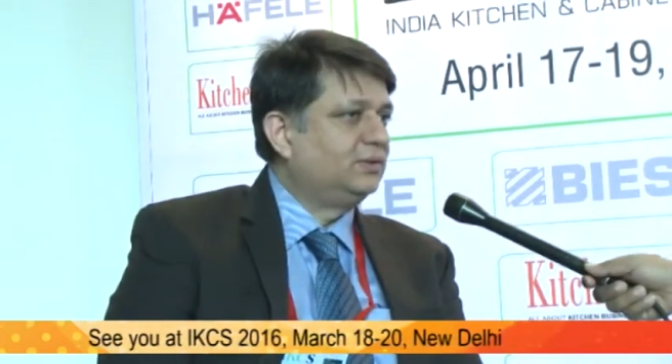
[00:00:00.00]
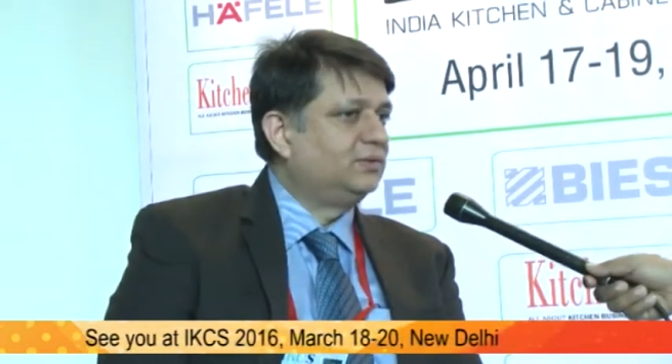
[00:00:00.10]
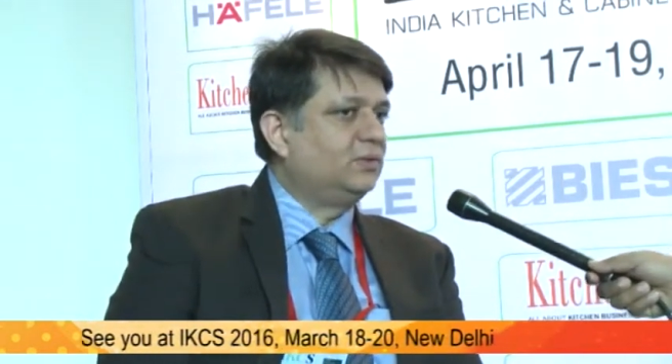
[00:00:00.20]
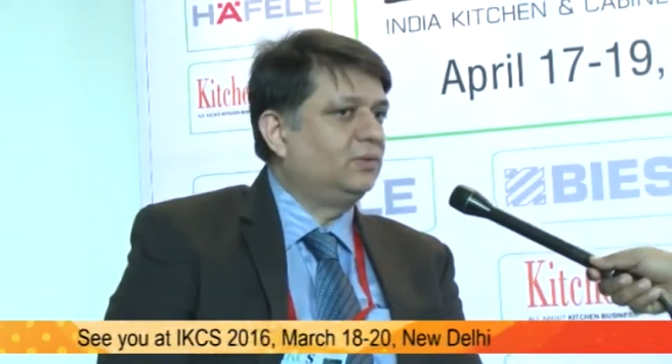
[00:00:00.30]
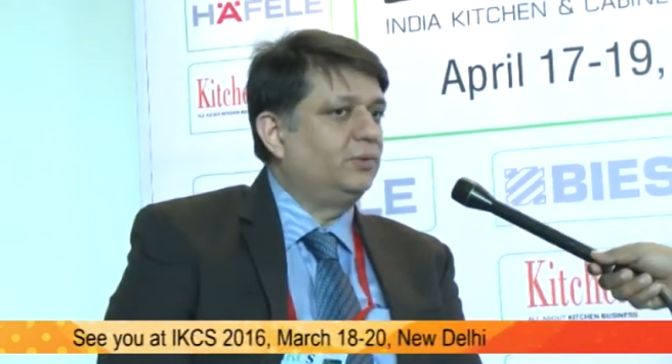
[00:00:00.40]

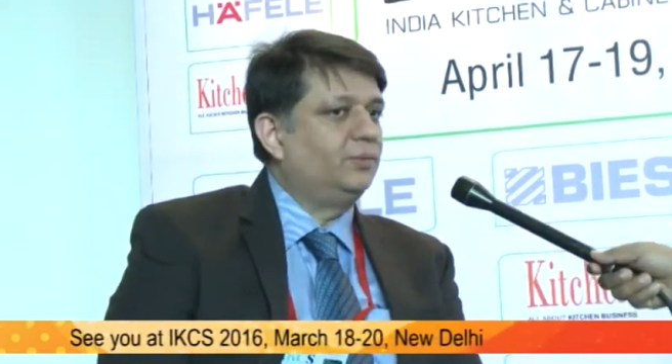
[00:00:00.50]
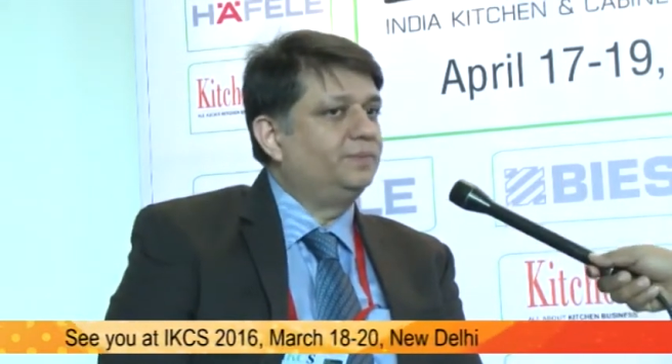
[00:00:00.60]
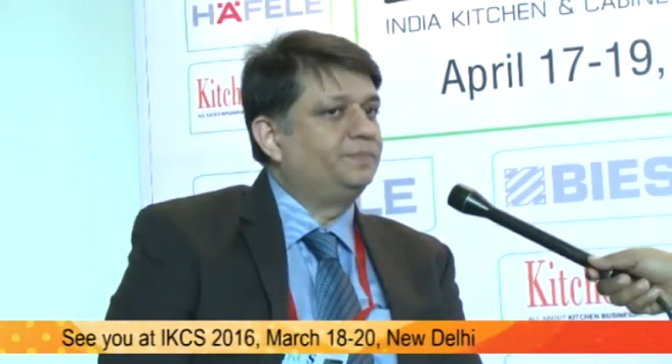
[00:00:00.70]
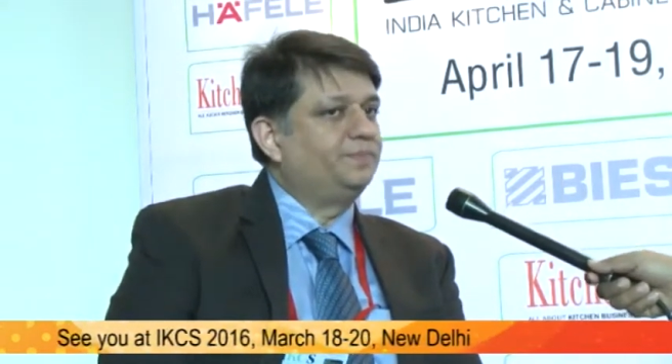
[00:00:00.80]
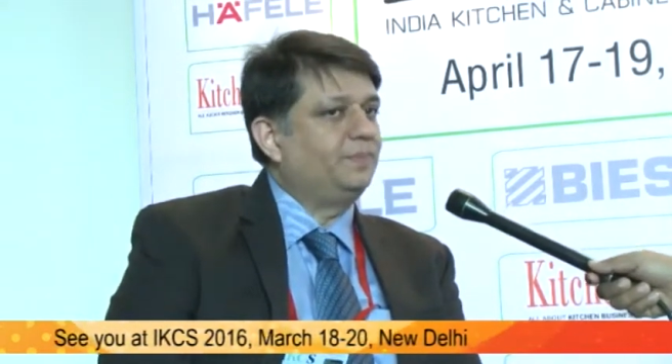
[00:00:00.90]
So
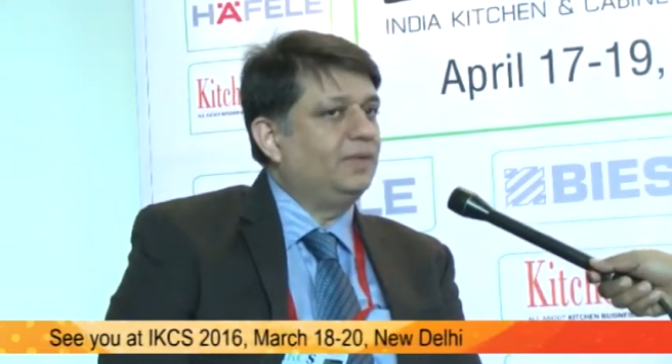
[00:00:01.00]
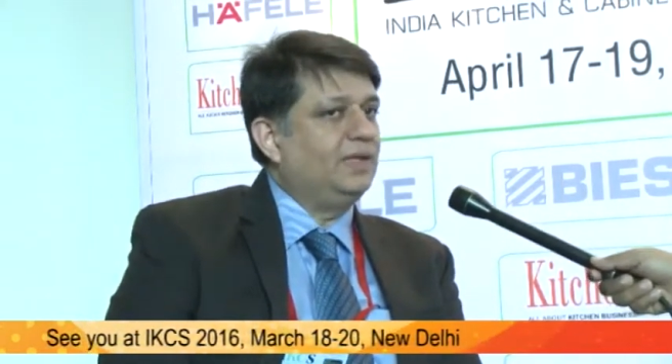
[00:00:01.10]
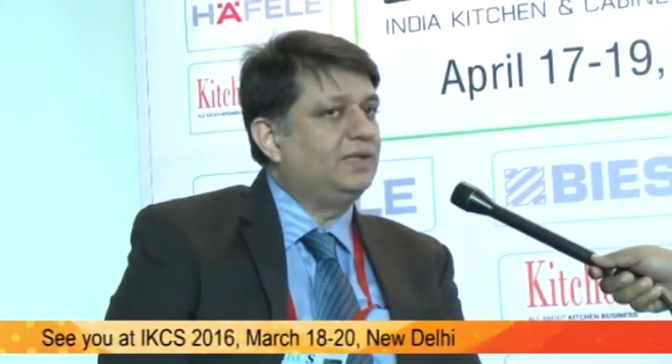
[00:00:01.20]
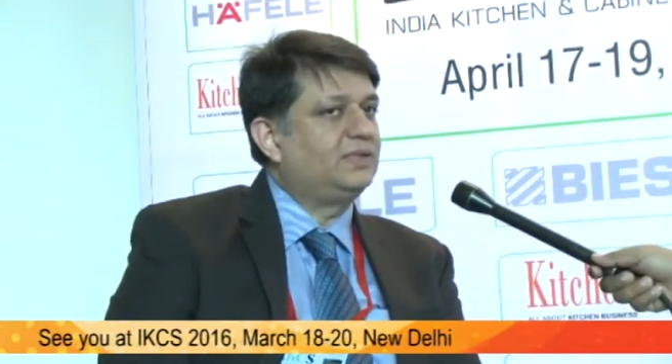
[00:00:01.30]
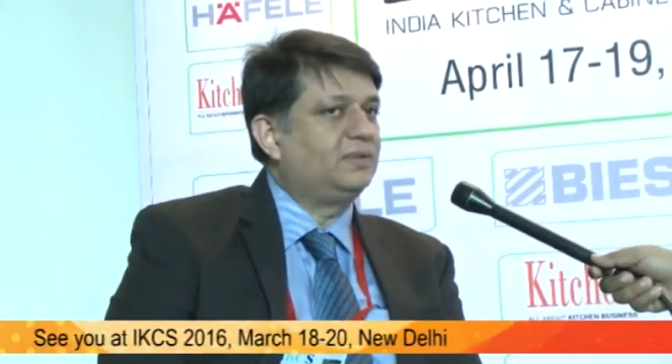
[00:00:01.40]

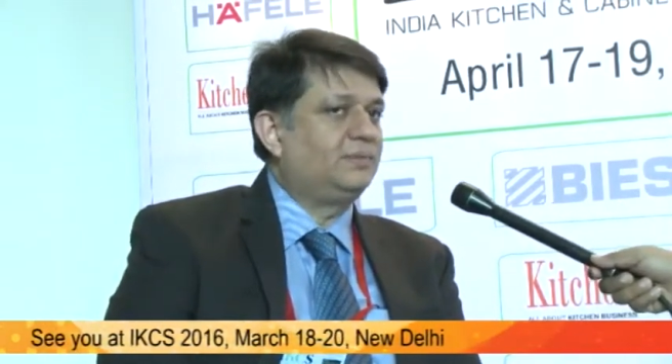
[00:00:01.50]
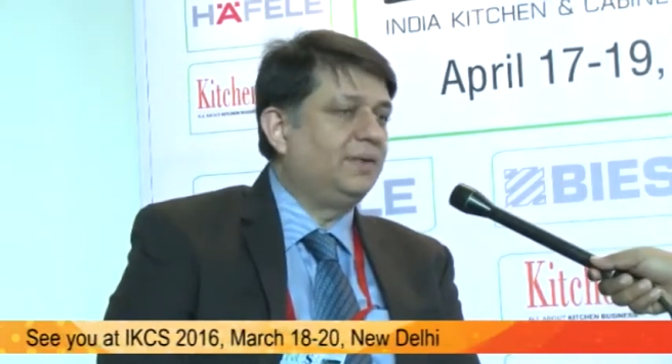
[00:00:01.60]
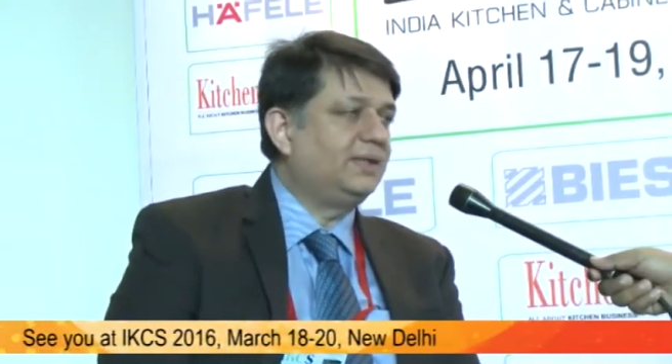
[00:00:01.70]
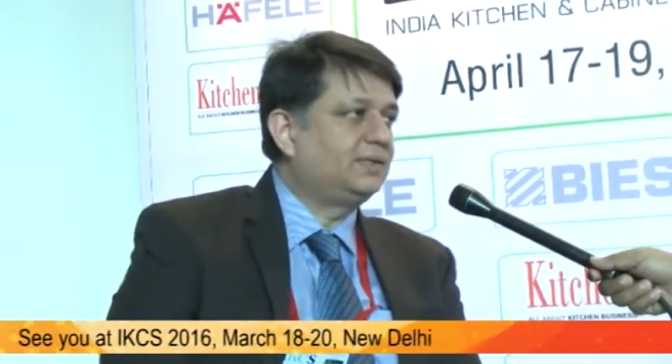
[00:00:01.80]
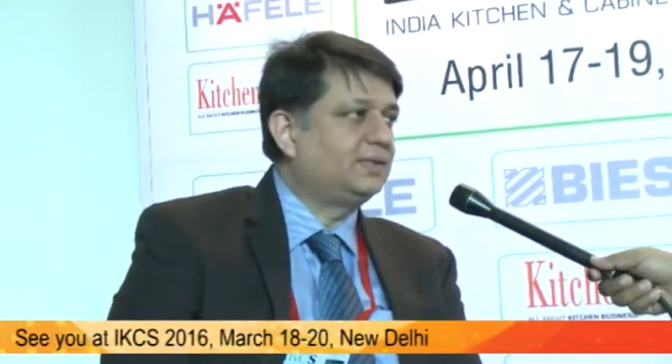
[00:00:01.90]
these
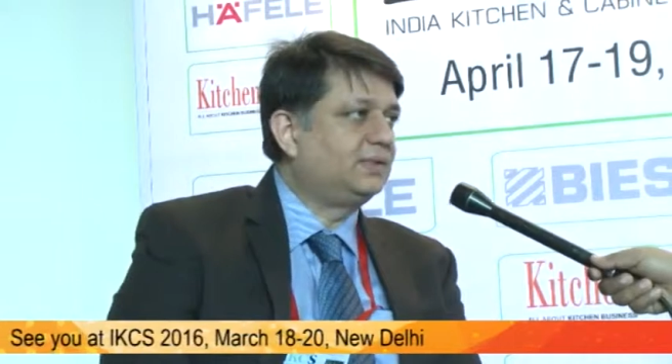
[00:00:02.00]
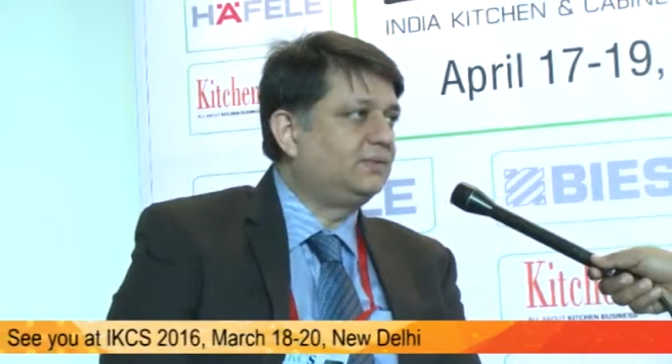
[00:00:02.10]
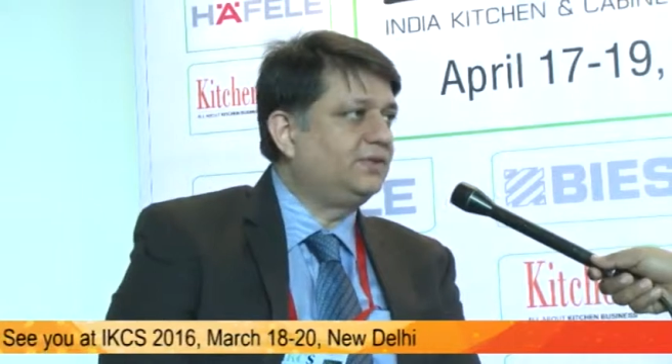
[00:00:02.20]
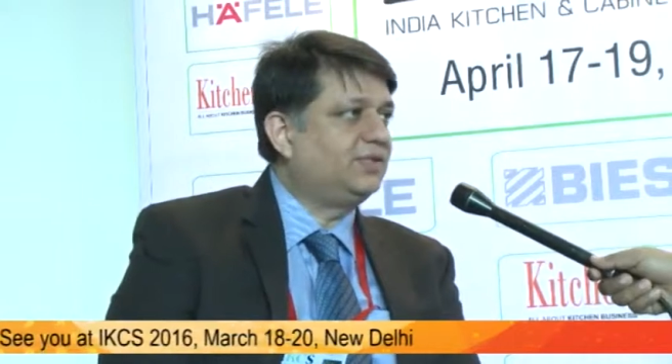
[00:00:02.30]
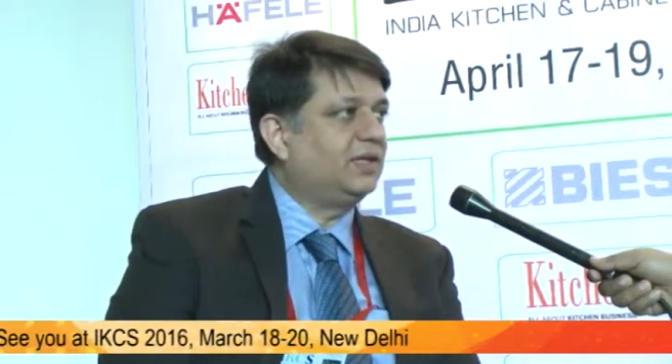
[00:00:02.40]
myths
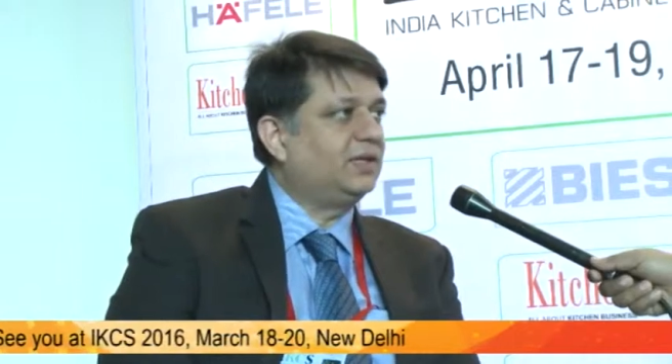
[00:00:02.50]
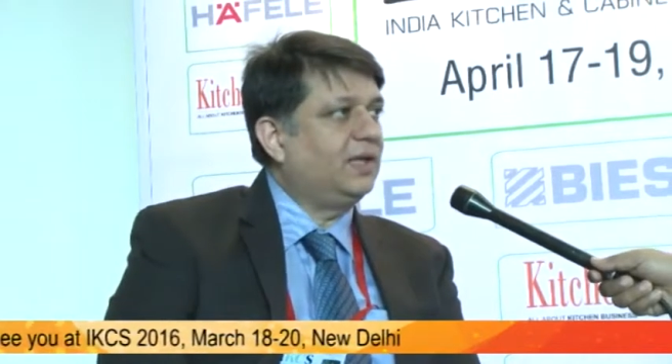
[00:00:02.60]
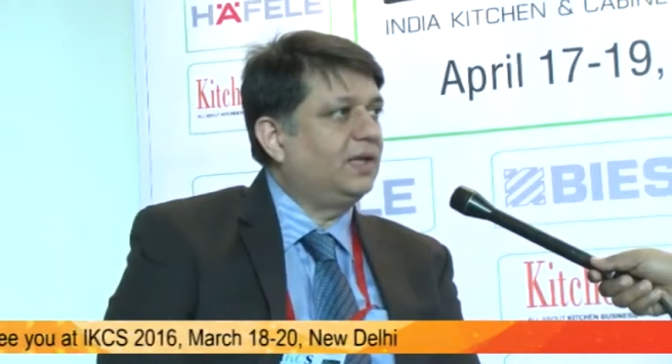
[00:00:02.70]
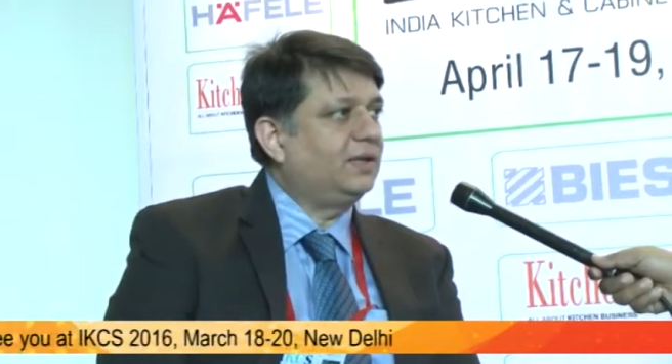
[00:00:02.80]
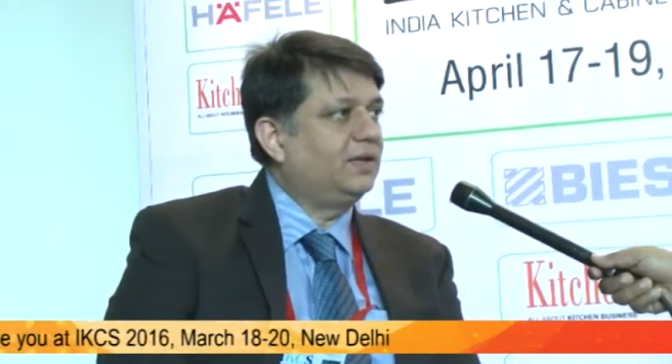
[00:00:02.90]
which are
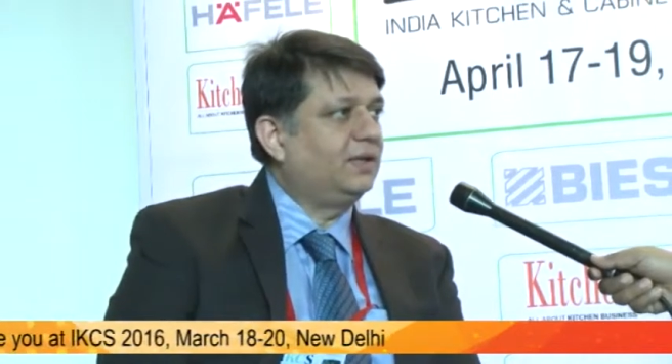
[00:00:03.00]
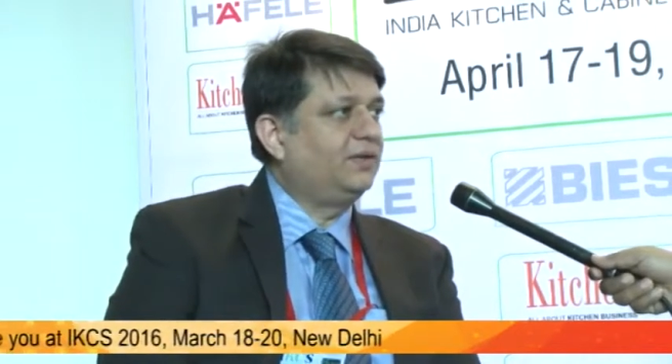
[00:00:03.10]
there,